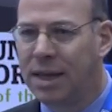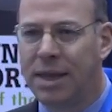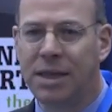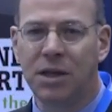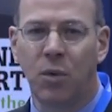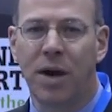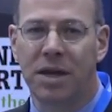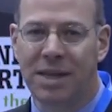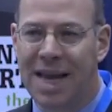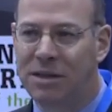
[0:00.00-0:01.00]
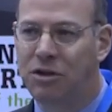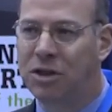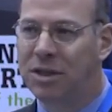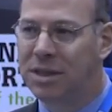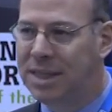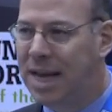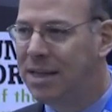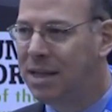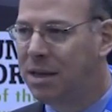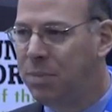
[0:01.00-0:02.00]
These are where the tensions
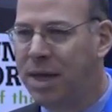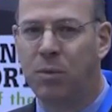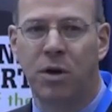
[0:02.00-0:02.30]
tend to be,